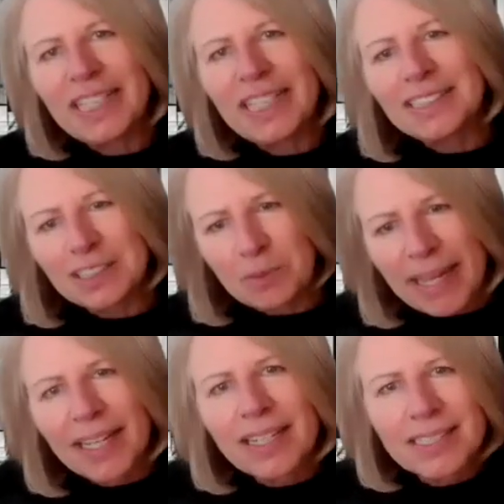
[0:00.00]
test
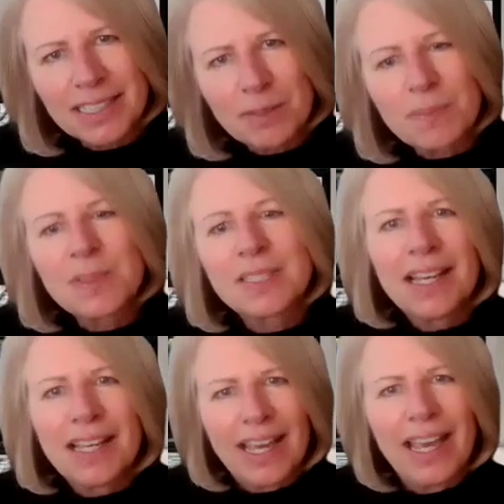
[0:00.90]
mechanisms,
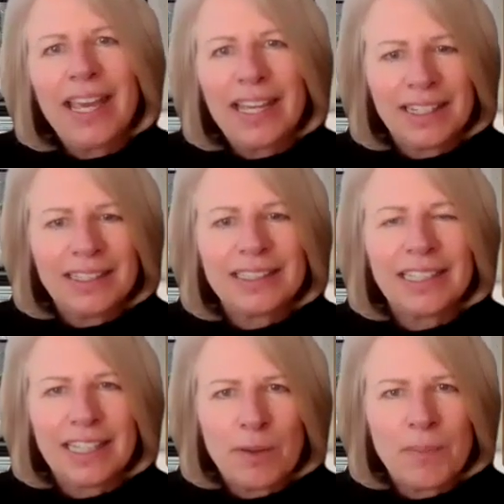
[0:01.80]
and
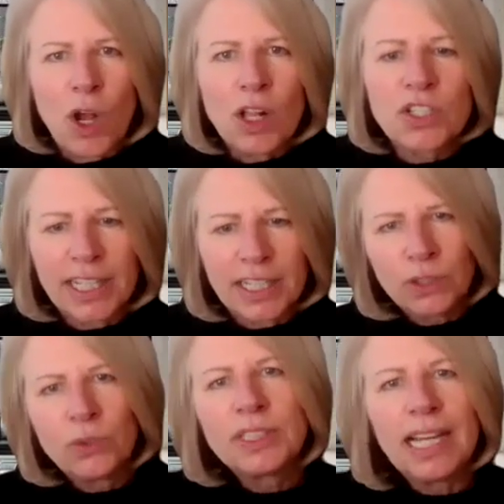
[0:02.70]
also I
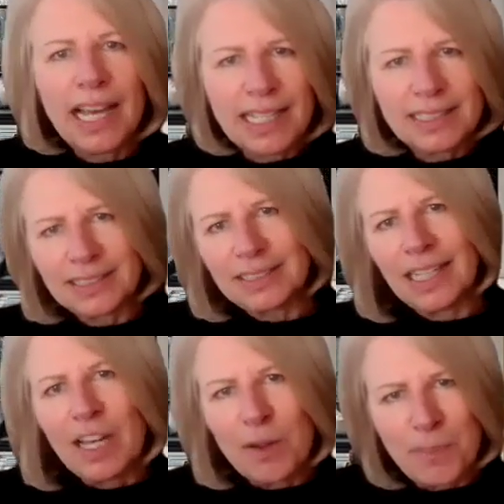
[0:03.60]
utilize
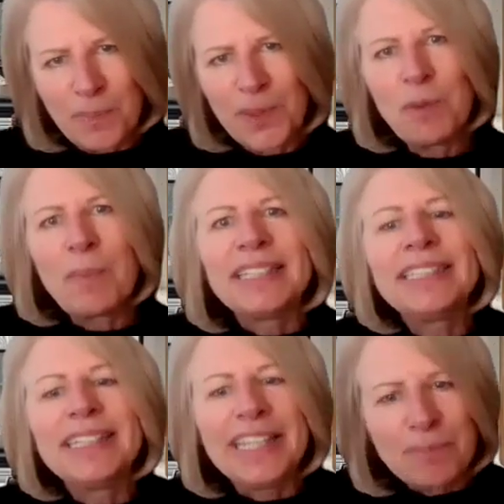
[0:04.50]
my
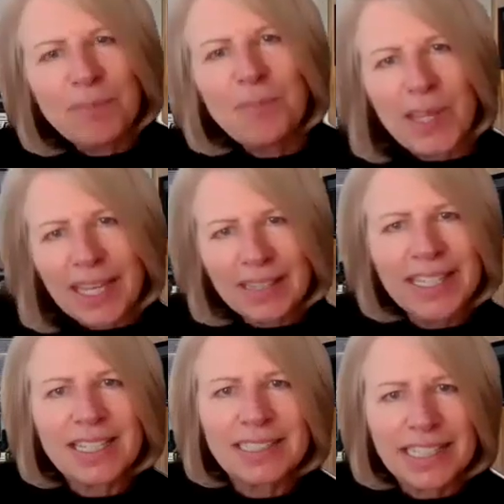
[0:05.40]
team in
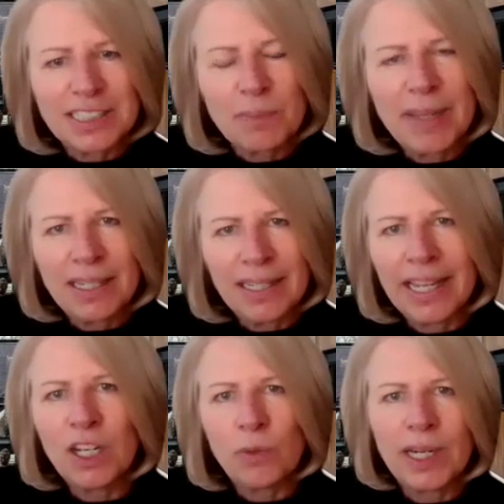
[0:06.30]
the assessment,
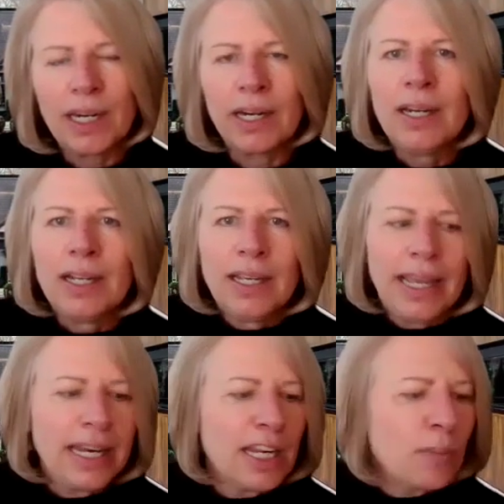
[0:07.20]
and
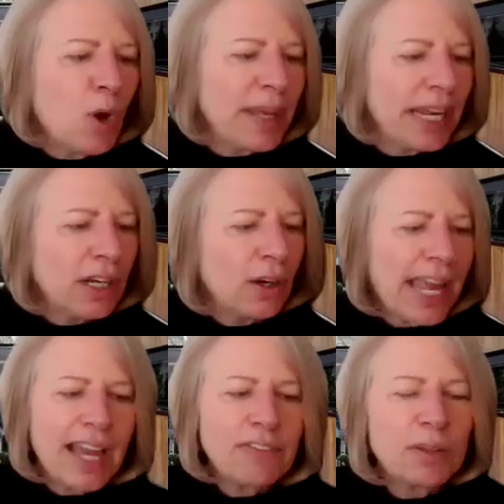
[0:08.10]
in a moment I don't
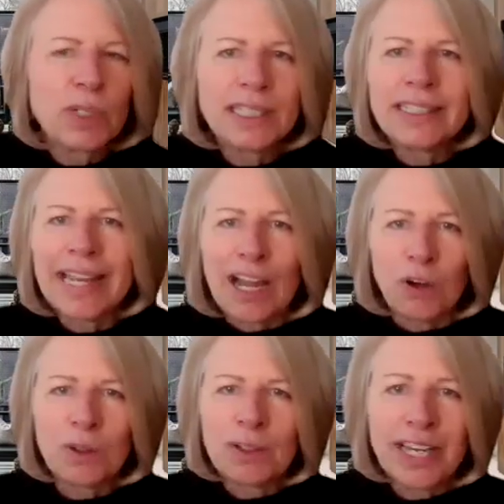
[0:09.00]
have them written
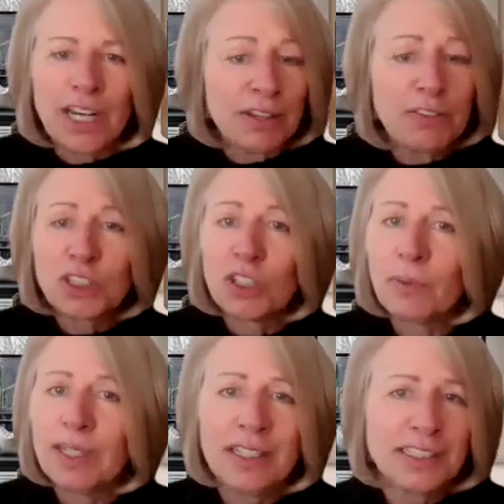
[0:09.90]
down. If it's not
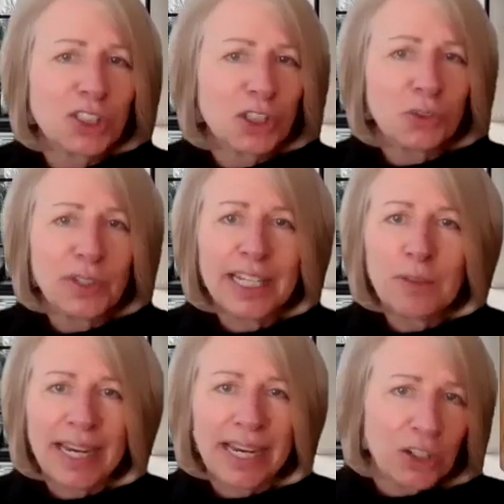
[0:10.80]
written, it's not
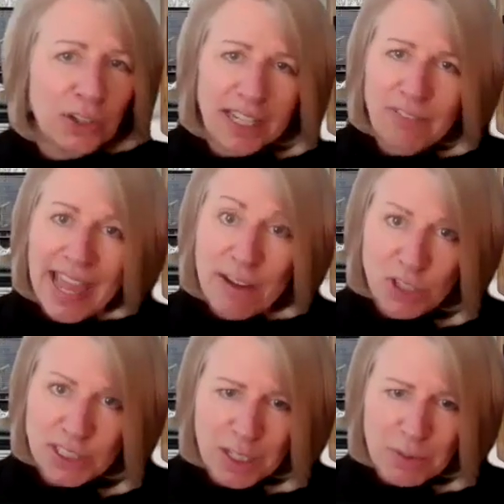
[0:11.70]
real, but I don't have
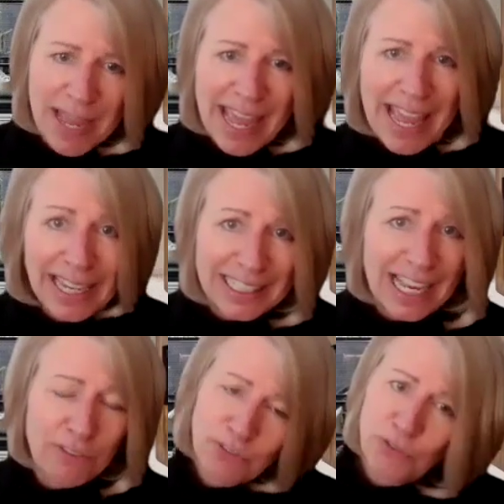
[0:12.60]
everything in my head.
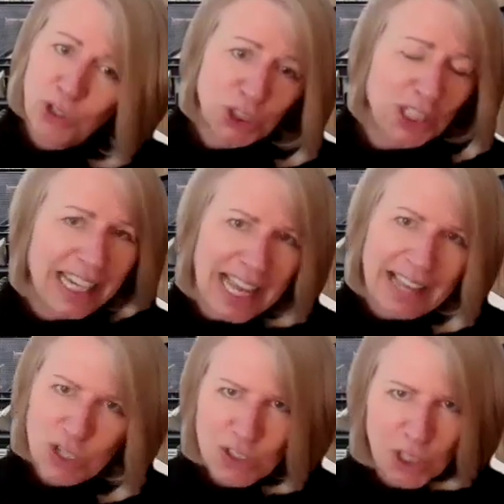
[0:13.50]
Unfortunately,
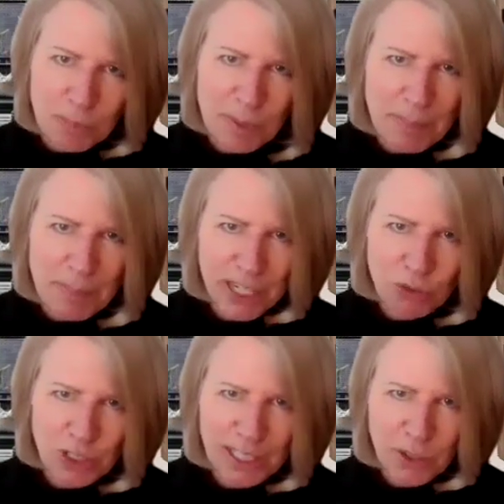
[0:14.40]
I was not prepared
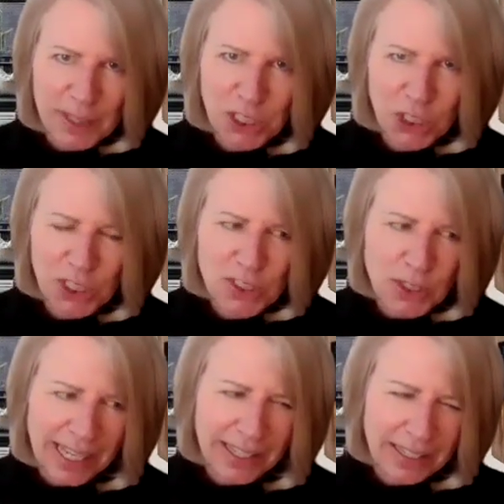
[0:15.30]
for the questions. Right